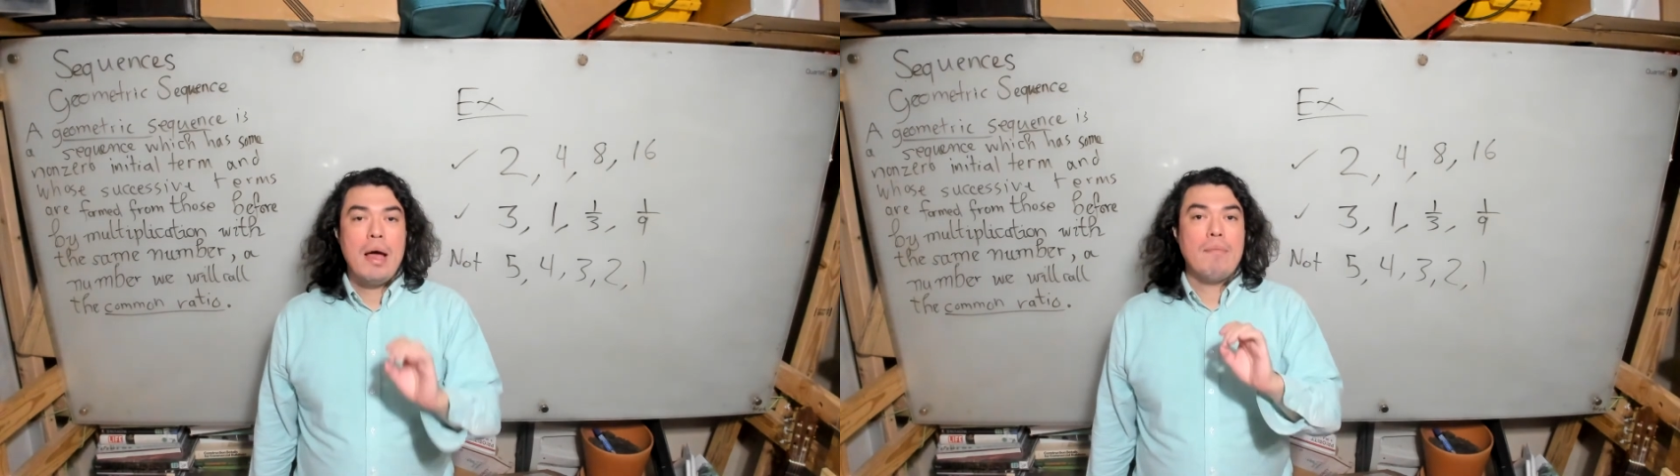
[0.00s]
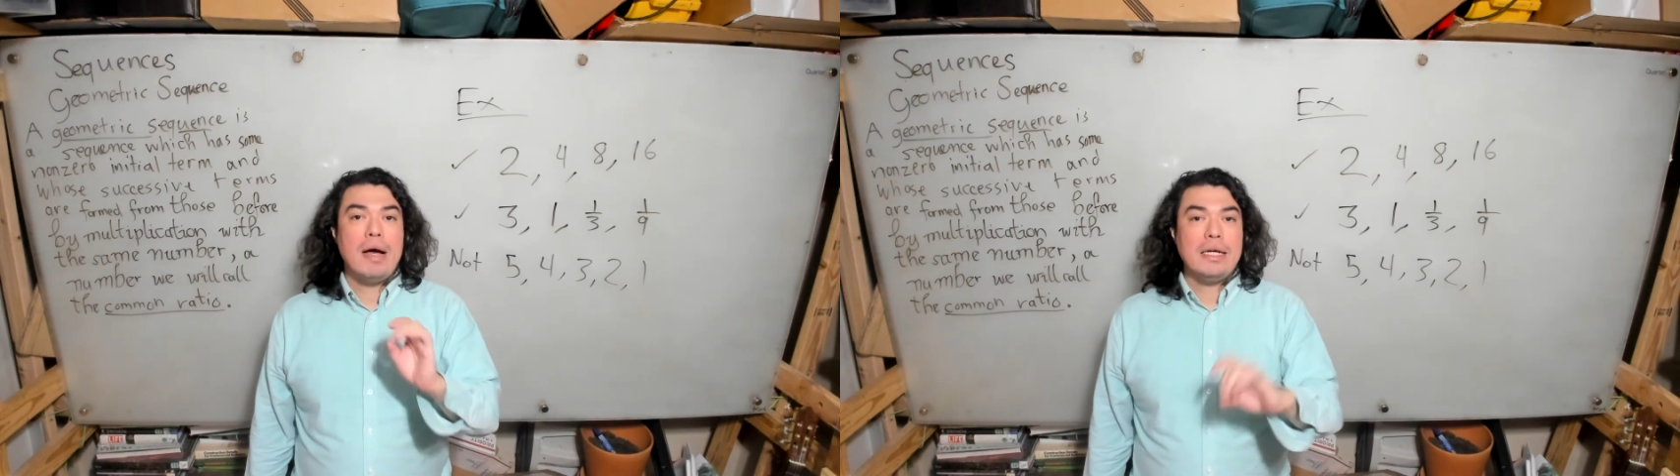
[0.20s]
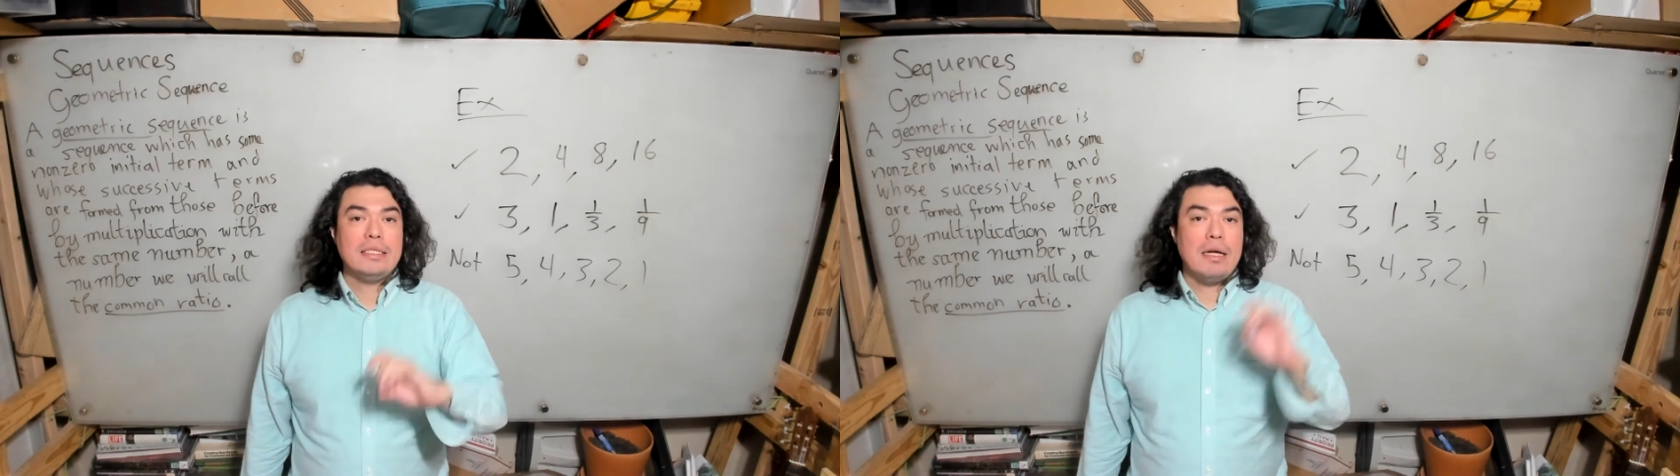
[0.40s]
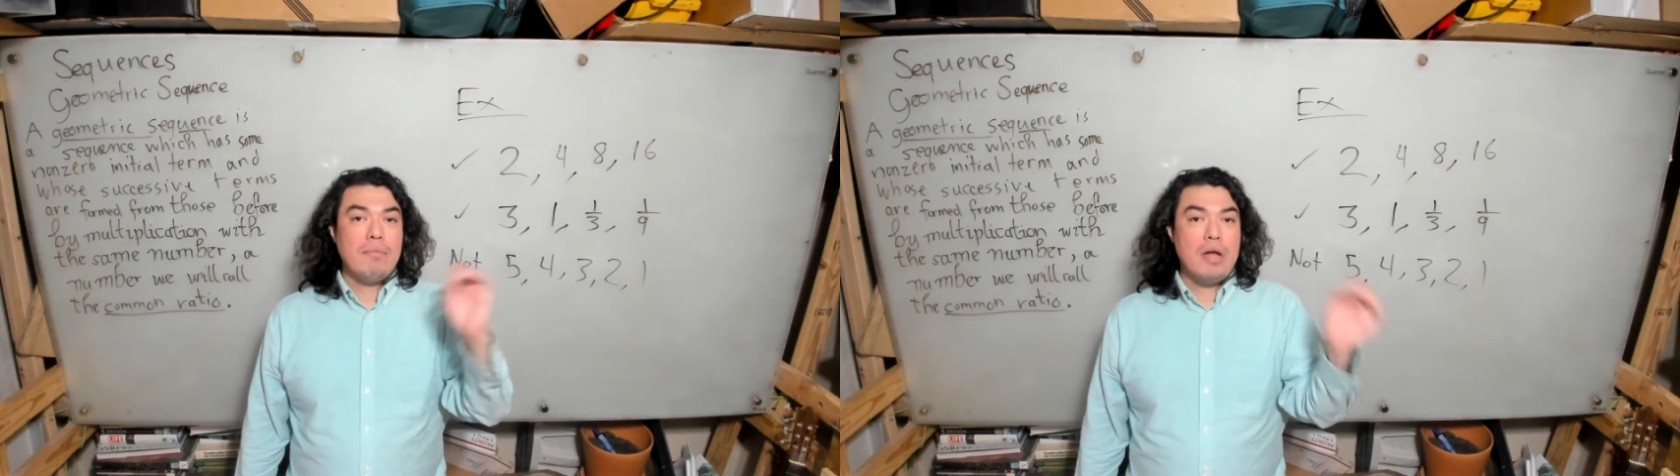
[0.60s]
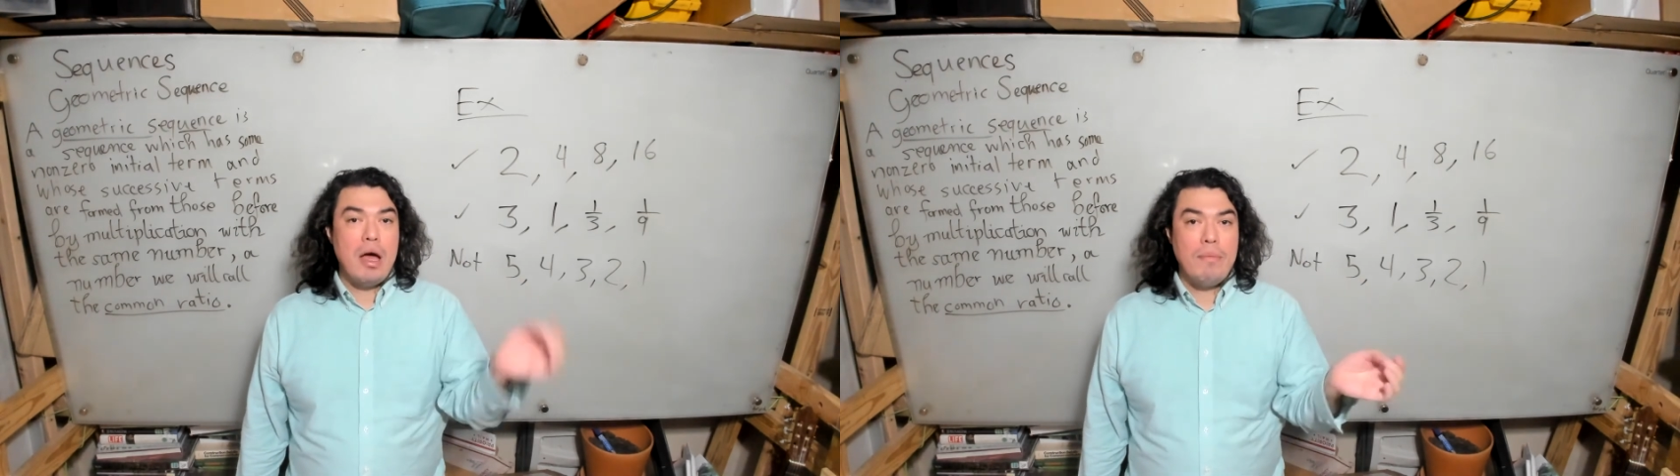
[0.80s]
by some
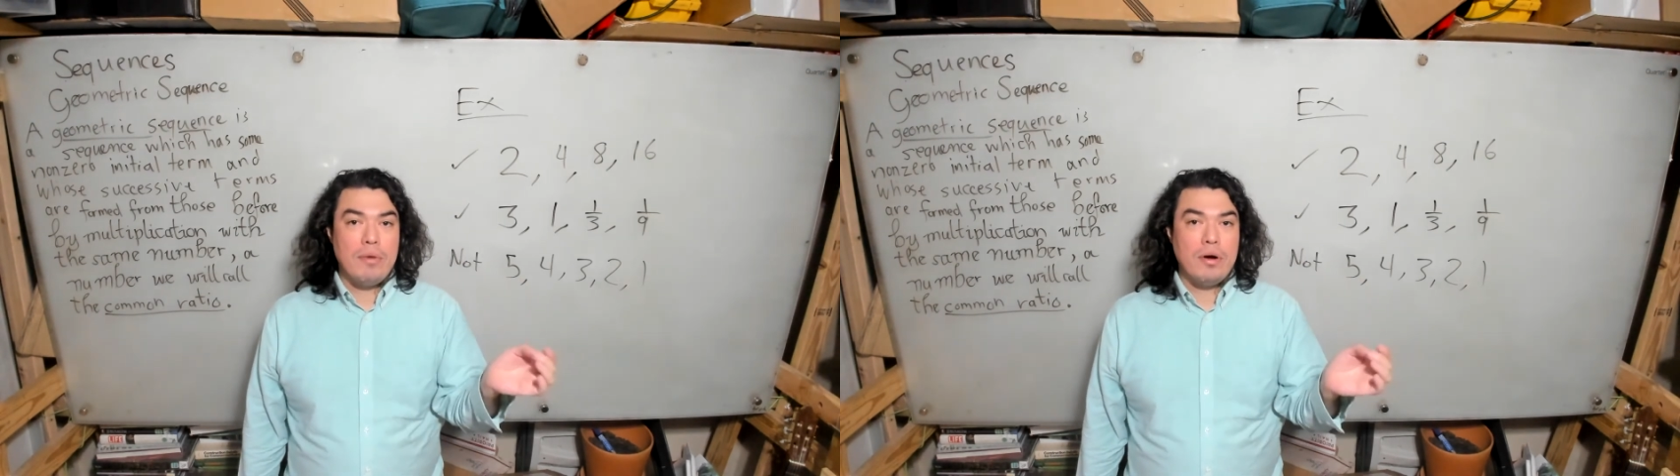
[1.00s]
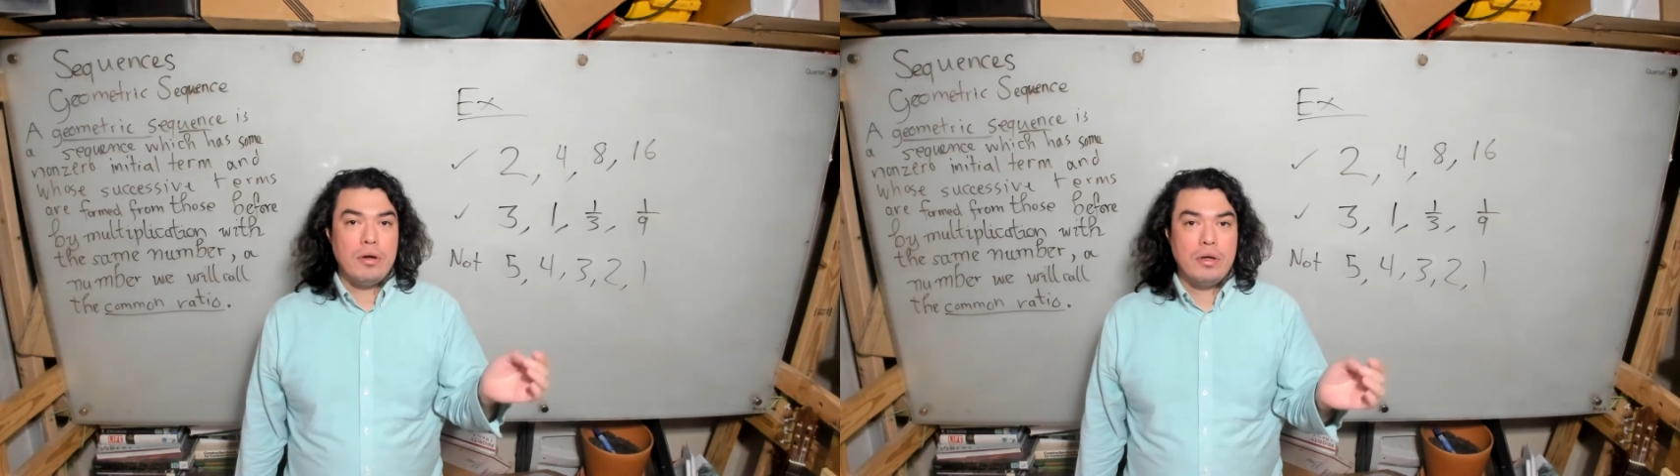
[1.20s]
number,